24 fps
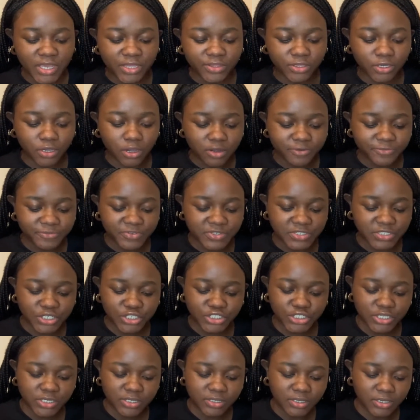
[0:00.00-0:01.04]
The
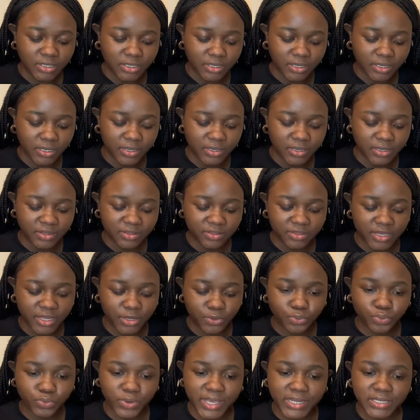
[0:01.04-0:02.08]
conversation
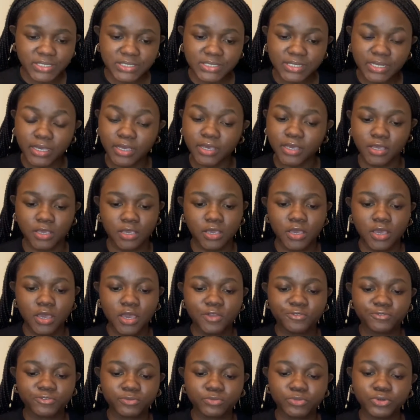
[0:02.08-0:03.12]
then went
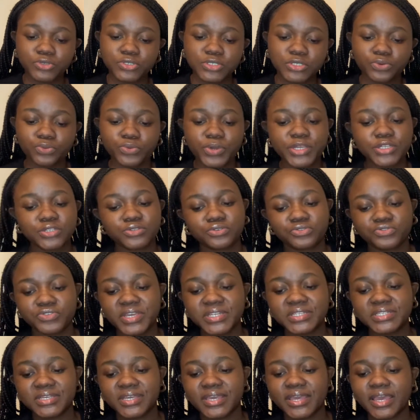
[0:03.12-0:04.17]
from losing weight to
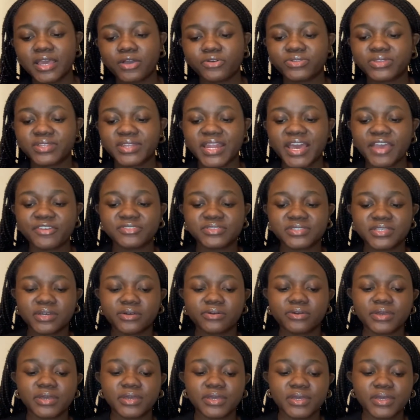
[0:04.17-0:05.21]
creating a healthy lifestyle,
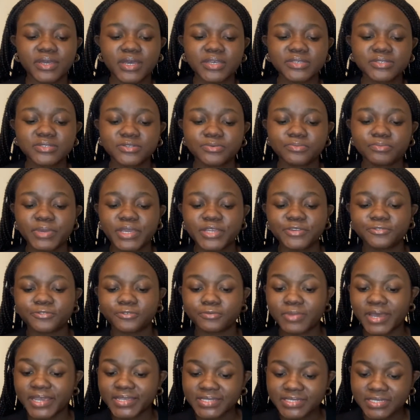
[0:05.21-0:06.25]
custom made for
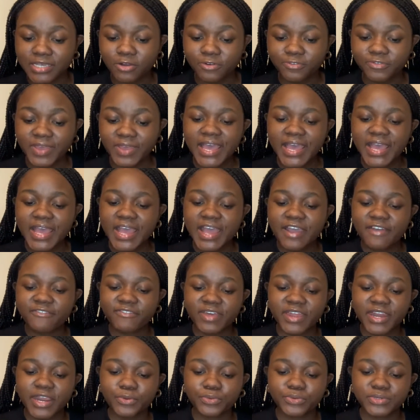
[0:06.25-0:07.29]
myself,
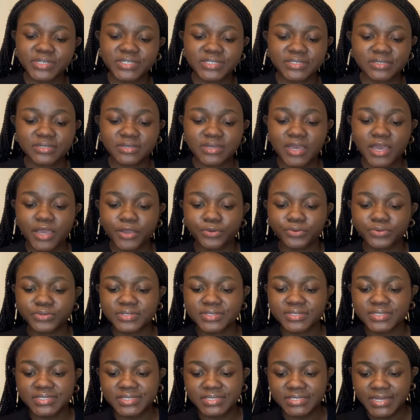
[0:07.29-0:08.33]
that I could
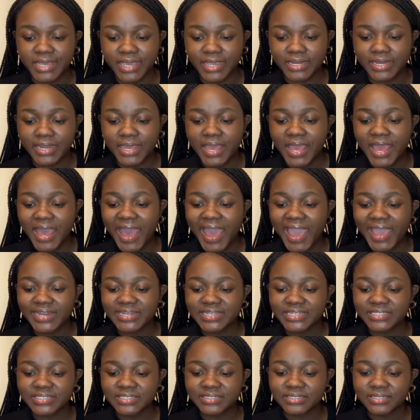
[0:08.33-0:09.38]
sustain.
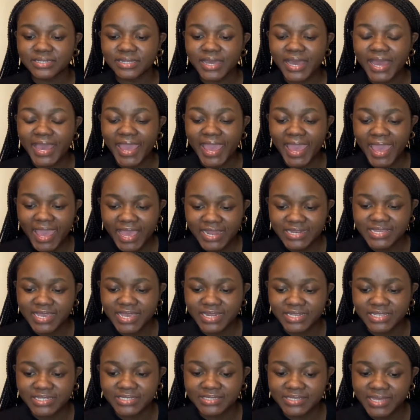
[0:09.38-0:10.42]
I had
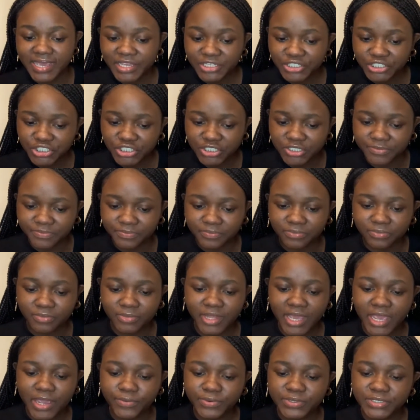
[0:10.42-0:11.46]
an intention.
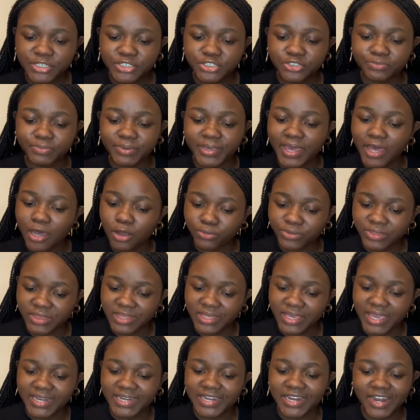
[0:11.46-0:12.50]
I wanted to be
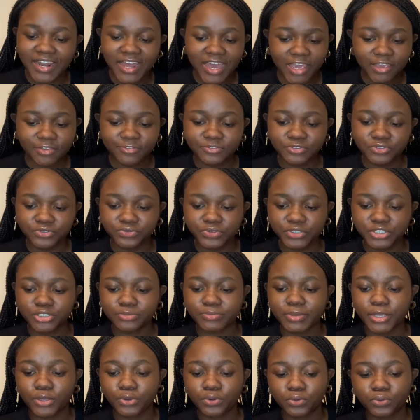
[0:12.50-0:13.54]
healthy and alive to reach
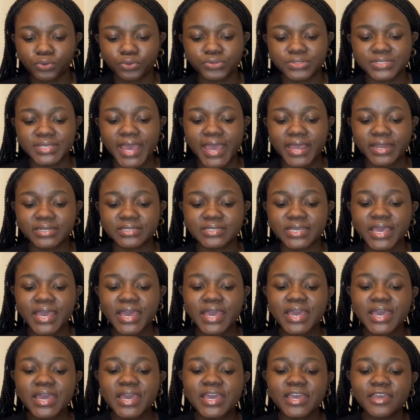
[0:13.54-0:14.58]
my goals and
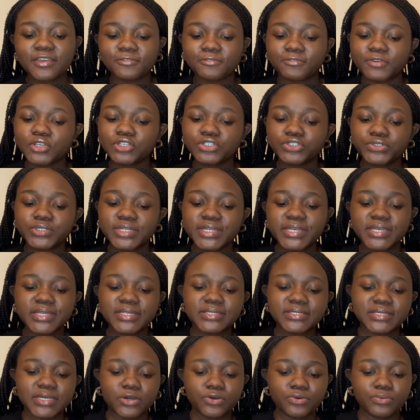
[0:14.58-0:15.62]
eventually
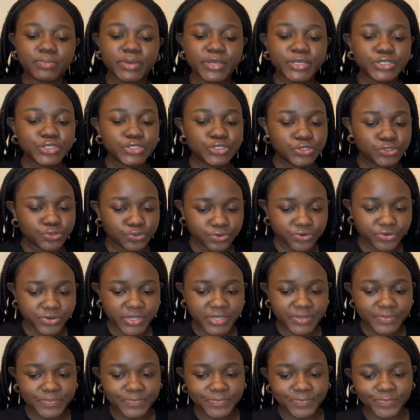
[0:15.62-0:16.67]
tell my story.
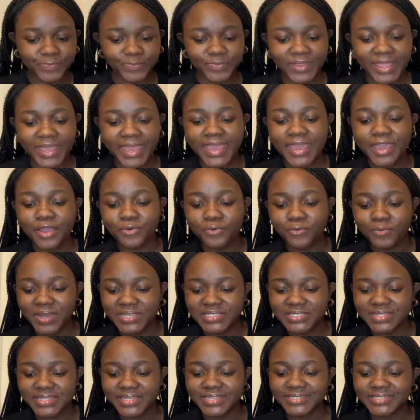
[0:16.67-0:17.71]

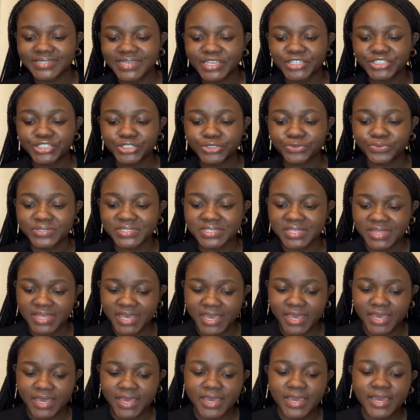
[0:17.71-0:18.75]
Once the intention was
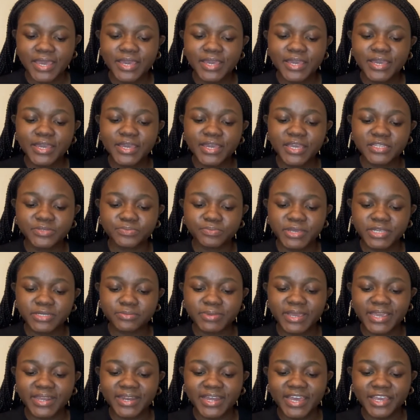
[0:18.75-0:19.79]
there, it made
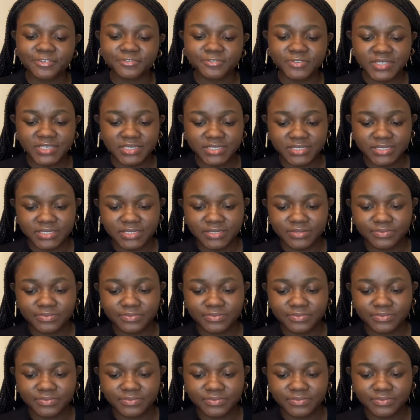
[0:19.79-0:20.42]
my life easy.